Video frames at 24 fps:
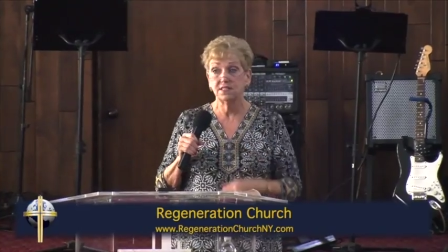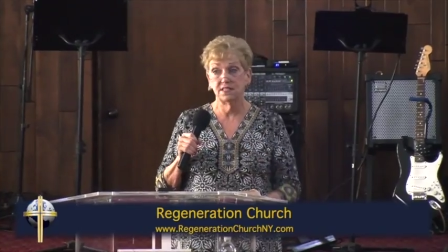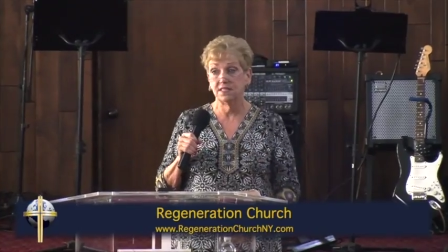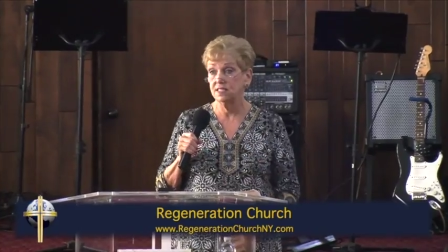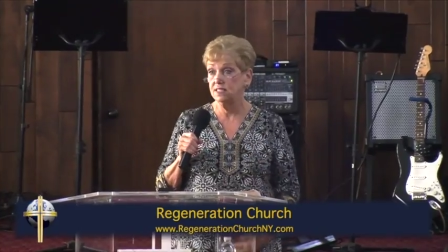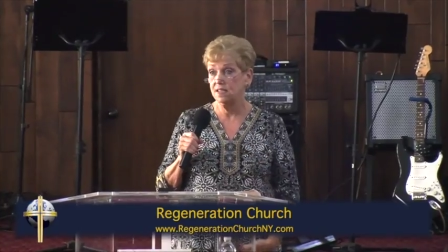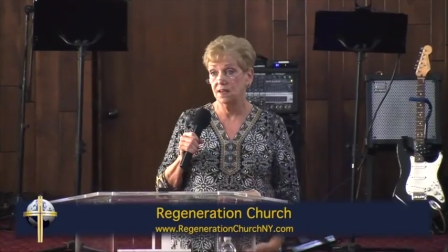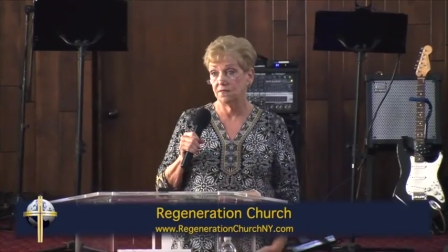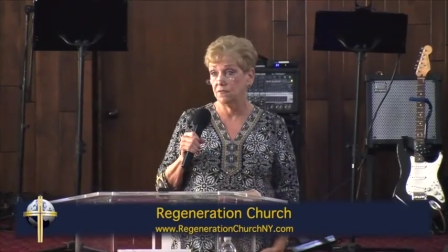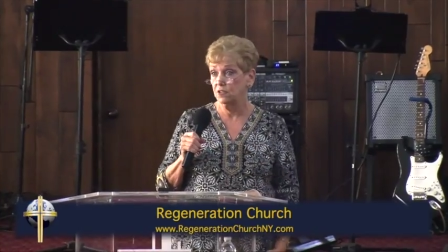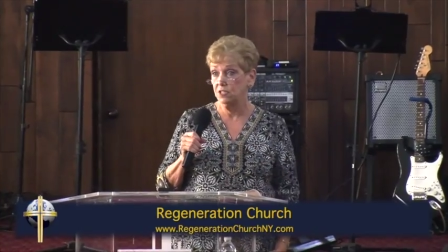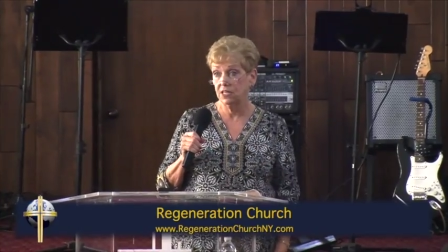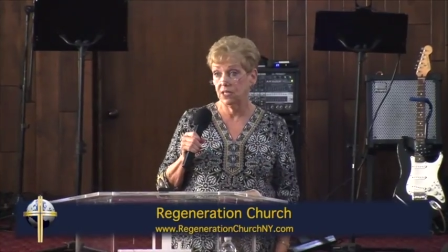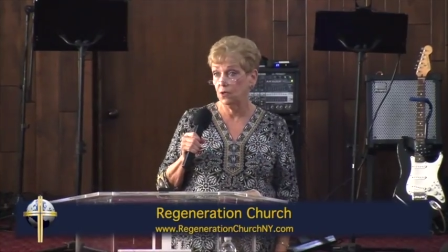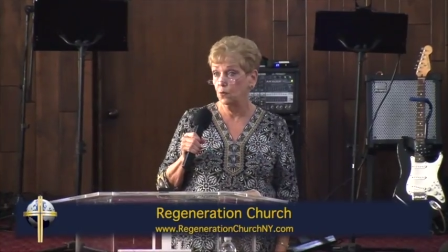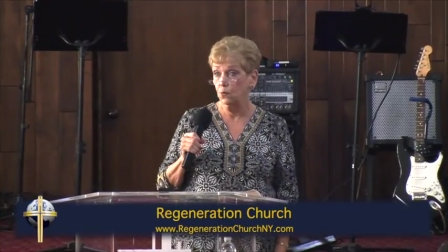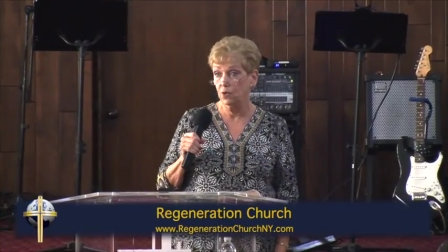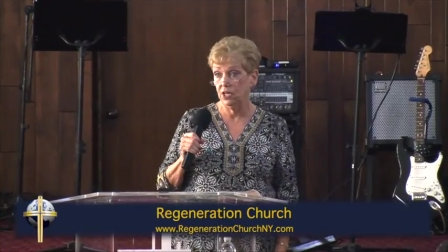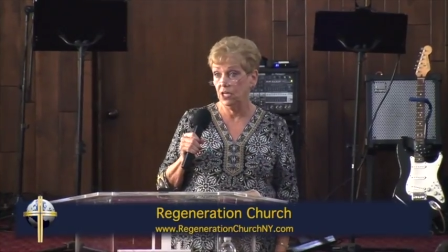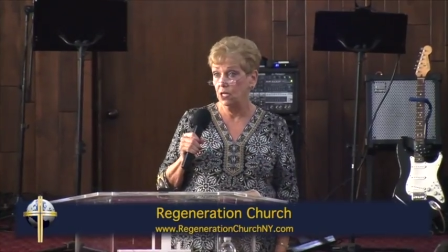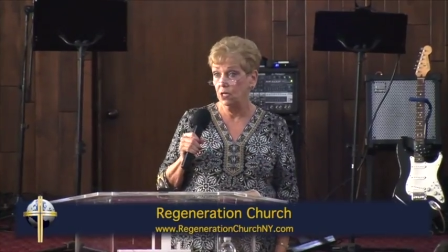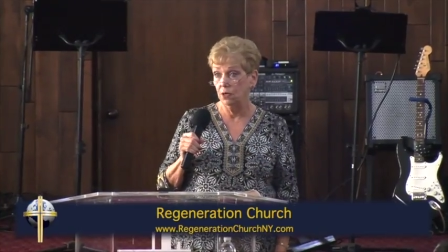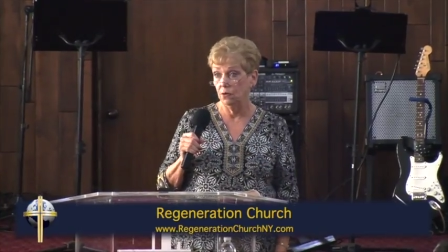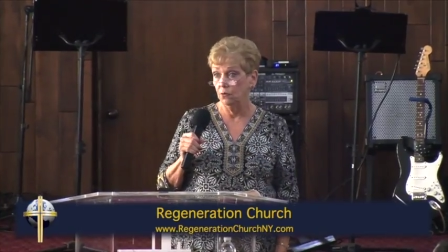sees everything
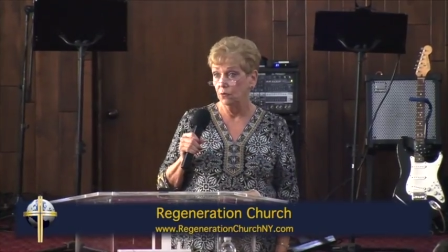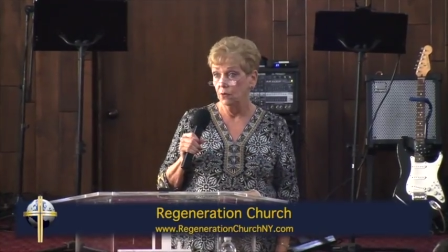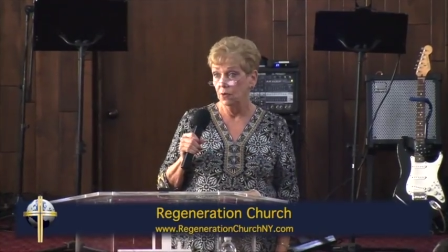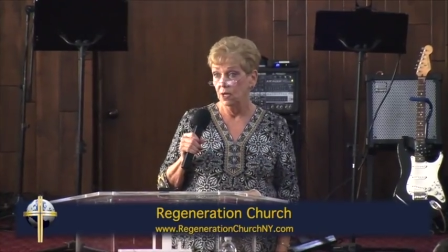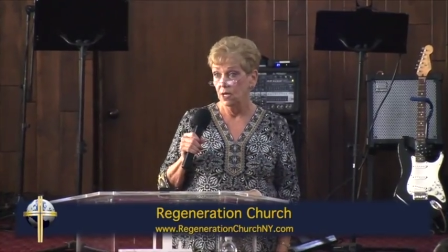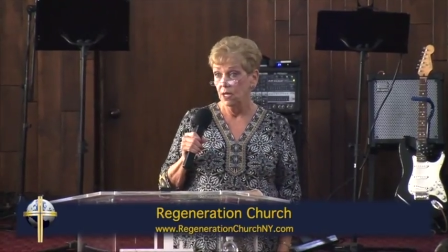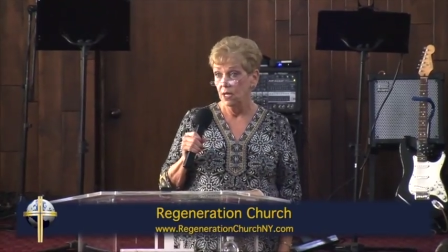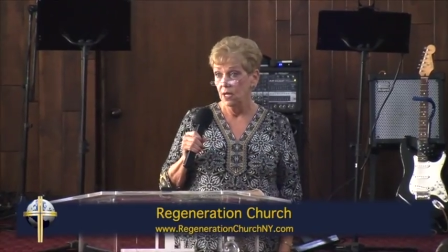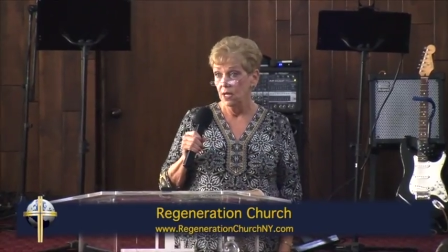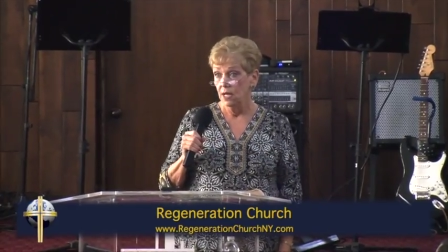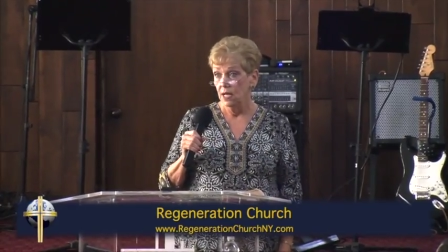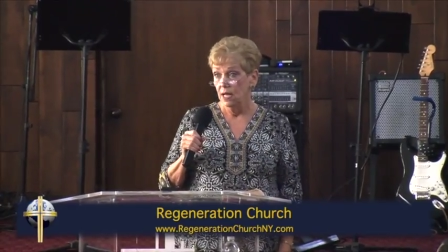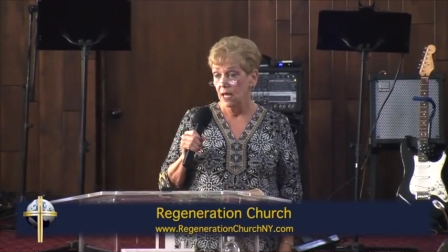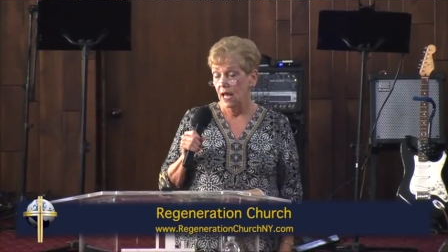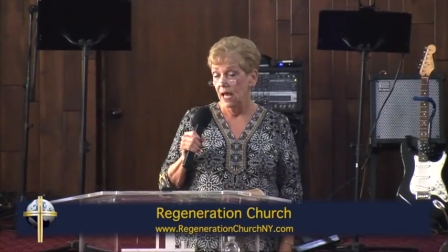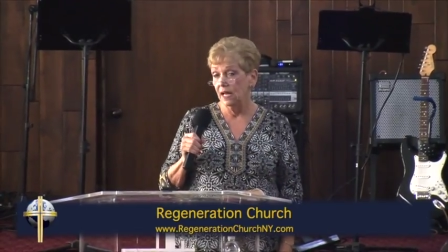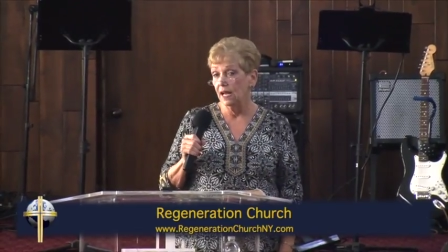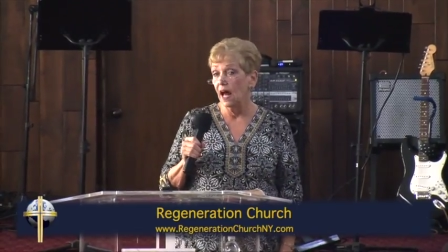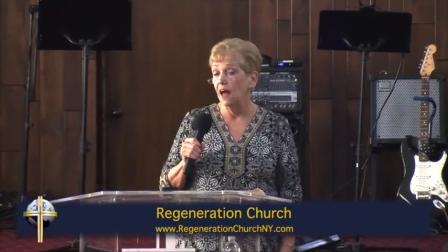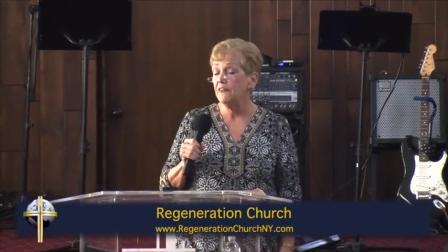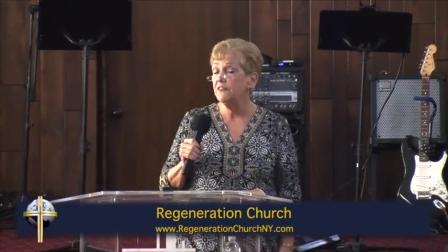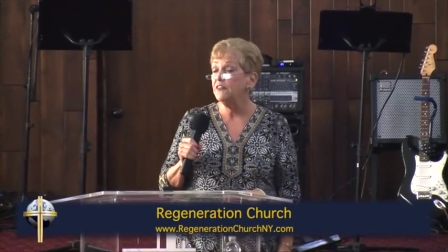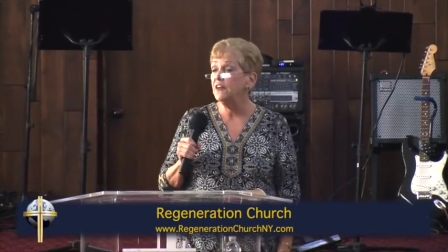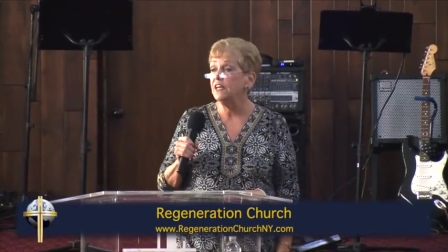we do, and
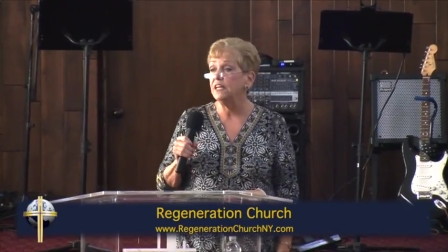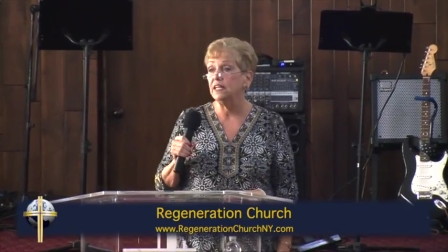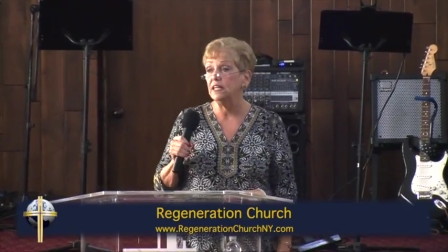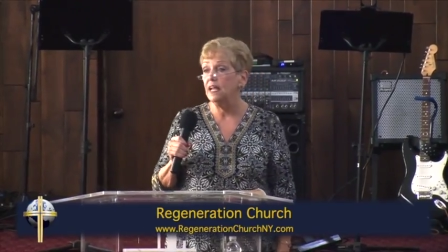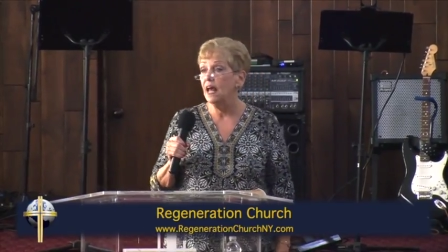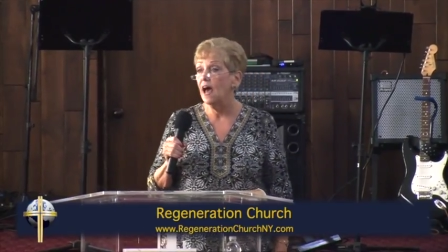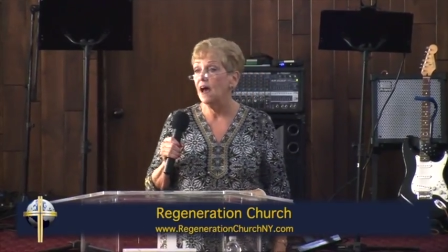I think in